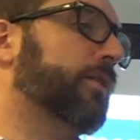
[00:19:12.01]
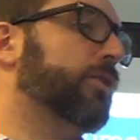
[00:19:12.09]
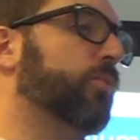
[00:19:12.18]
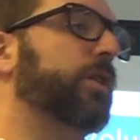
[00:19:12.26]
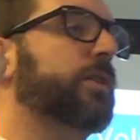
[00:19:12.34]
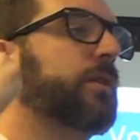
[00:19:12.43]

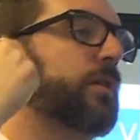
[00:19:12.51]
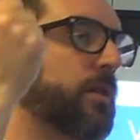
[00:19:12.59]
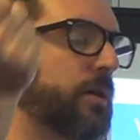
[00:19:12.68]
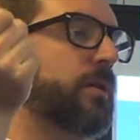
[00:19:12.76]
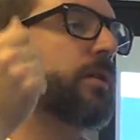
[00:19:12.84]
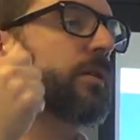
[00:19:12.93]
you would
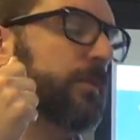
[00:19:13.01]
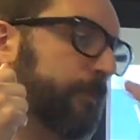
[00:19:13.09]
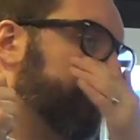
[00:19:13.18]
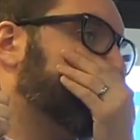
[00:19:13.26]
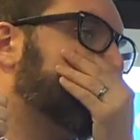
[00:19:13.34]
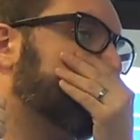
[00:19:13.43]
then the
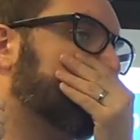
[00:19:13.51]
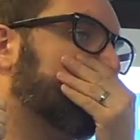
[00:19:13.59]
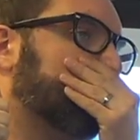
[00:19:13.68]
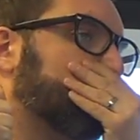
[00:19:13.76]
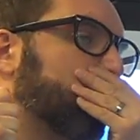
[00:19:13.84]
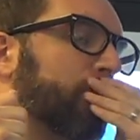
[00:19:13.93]
data
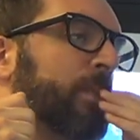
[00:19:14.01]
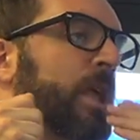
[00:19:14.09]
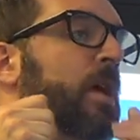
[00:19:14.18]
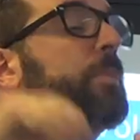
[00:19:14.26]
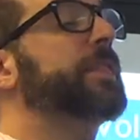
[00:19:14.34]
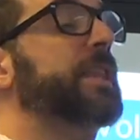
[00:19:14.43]
appears.
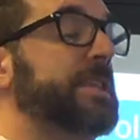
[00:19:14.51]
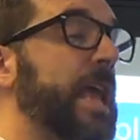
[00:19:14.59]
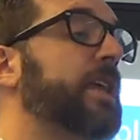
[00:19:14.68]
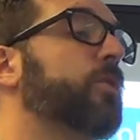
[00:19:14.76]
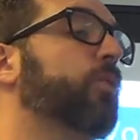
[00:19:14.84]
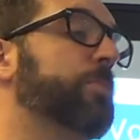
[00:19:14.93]
But the
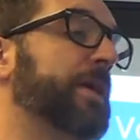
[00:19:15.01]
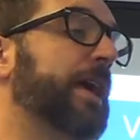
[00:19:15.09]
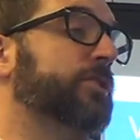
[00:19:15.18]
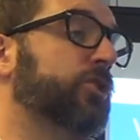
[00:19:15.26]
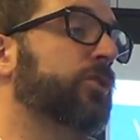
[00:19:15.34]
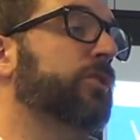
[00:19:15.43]
data would be
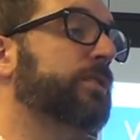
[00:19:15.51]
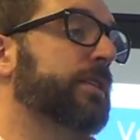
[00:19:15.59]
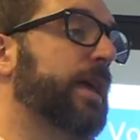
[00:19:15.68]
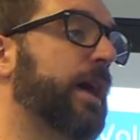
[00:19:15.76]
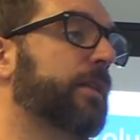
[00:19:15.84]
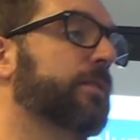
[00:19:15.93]
external to
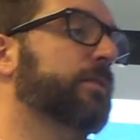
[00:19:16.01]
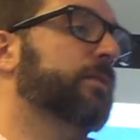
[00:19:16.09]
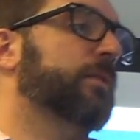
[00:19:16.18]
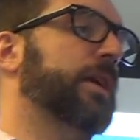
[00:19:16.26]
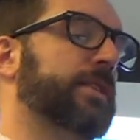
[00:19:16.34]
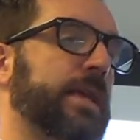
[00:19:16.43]
that.
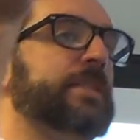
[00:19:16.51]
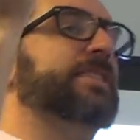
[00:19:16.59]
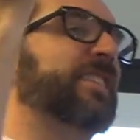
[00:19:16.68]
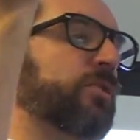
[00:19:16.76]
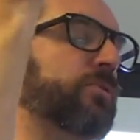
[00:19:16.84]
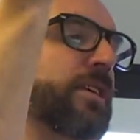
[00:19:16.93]
It, it's
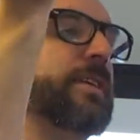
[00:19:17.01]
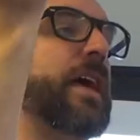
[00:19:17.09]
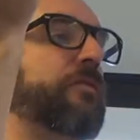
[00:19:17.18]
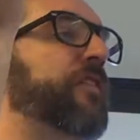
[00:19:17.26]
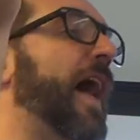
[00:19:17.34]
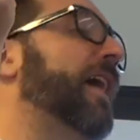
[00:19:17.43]
literally
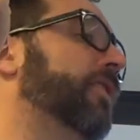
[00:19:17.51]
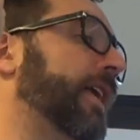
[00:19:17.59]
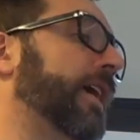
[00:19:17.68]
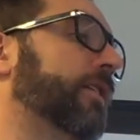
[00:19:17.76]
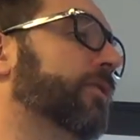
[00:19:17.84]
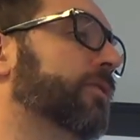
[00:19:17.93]
that file
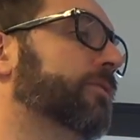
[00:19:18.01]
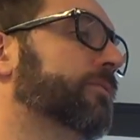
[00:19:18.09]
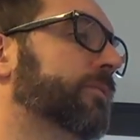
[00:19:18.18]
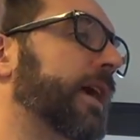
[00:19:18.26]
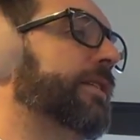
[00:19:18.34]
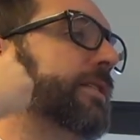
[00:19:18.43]
handle
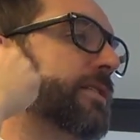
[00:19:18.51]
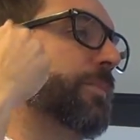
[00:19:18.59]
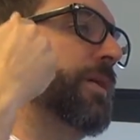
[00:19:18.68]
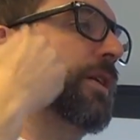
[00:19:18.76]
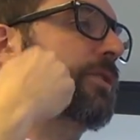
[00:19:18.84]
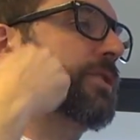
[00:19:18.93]
that
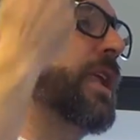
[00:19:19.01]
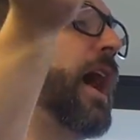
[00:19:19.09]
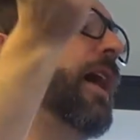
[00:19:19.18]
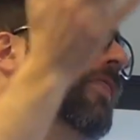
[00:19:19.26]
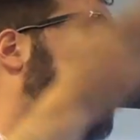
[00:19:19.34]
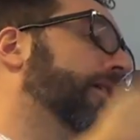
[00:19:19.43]
disappears,
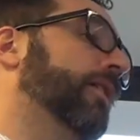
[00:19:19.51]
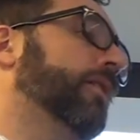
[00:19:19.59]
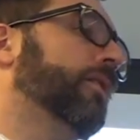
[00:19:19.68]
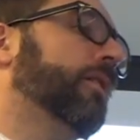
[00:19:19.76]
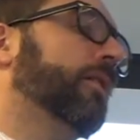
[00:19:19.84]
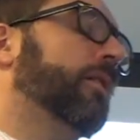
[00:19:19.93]
not the
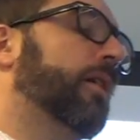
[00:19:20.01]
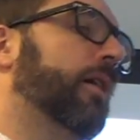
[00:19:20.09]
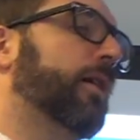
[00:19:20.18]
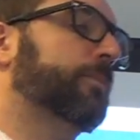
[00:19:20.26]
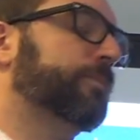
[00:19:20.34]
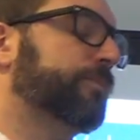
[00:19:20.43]

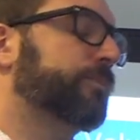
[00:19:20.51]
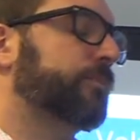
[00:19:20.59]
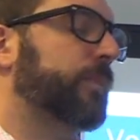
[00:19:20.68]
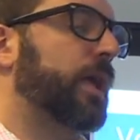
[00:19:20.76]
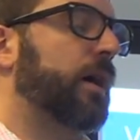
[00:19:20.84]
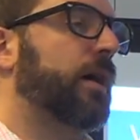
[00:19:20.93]
um,
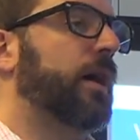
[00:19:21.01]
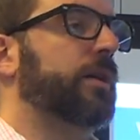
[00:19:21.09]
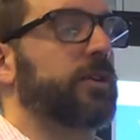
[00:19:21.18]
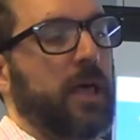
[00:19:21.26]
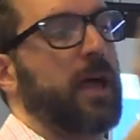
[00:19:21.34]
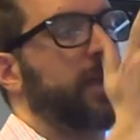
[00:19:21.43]

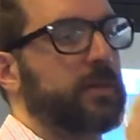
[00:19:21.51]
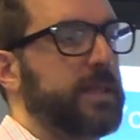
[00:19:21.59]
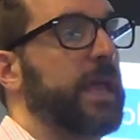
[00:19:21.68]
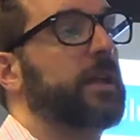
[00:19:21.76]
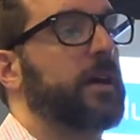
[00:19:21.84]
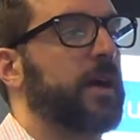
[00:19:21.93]
underlying
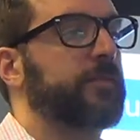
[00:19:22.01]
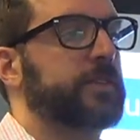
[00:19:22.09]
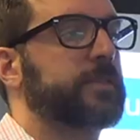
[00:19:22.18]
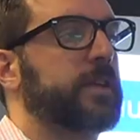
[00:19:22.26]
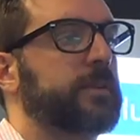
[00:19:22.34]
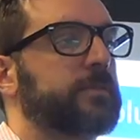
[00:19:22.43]
data,
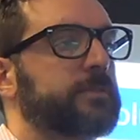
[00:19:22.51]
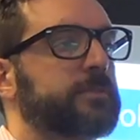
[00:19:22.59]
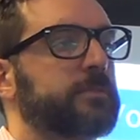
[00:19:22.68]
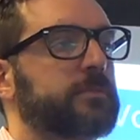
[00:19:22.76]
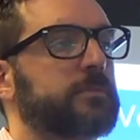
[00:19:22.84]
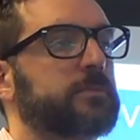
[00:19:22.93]
obviously. Now
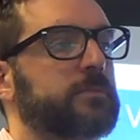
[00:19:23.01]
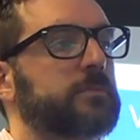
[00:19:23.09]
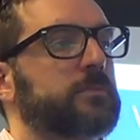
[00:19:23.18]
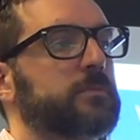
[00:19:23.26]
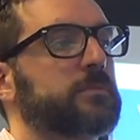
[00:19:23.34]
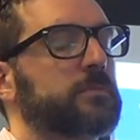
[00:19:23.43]
you
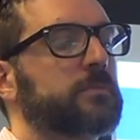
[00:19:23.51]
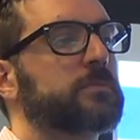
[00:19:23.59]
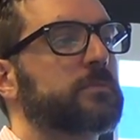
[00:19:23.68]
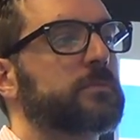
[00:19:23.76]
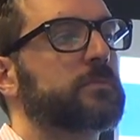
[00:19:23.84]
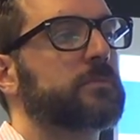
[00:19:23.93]

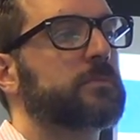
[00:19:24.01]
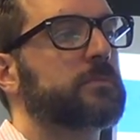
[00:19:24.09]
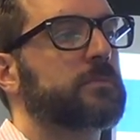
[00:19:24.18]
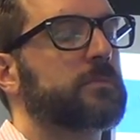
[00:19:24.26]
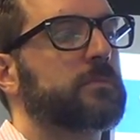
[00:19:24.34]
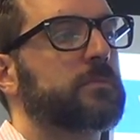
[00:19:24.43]
uh, uh,
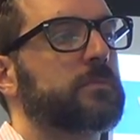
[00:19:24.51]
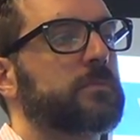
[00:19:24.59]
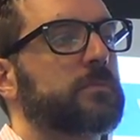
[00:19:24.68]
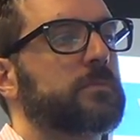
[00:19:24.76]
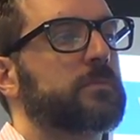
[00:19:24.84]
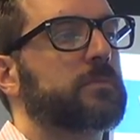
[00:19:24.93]
make the,
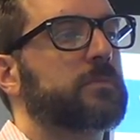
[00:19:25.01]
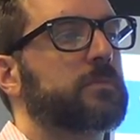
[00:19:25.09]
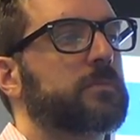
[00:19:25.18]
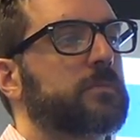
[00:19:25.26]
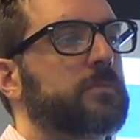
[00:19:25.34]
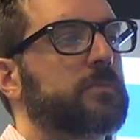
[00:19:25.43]
the
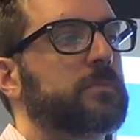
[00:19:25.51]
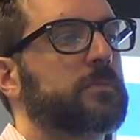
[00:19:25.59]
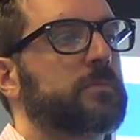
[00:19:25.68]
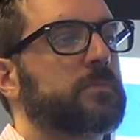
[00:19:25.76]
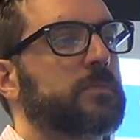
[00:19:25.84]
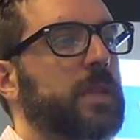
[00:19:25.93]
coupling alive.
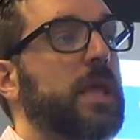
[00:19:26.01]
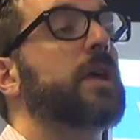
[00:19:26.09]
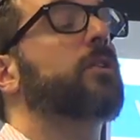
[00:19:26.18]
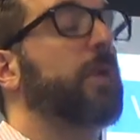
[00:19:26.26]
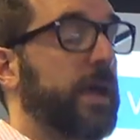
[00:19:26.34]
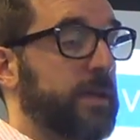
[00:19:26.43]

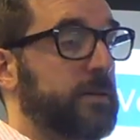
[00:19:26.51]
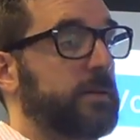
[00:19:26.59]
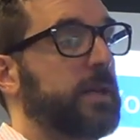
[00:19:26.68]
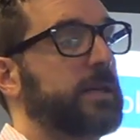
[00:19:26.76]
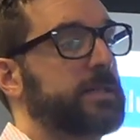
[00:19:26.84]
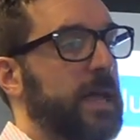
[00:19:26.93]
Right,
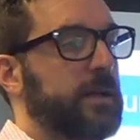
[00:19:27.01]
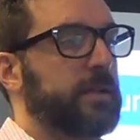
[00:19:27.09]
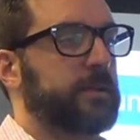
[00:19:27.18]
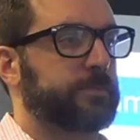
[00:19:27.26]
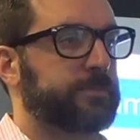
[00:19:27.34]
exactly.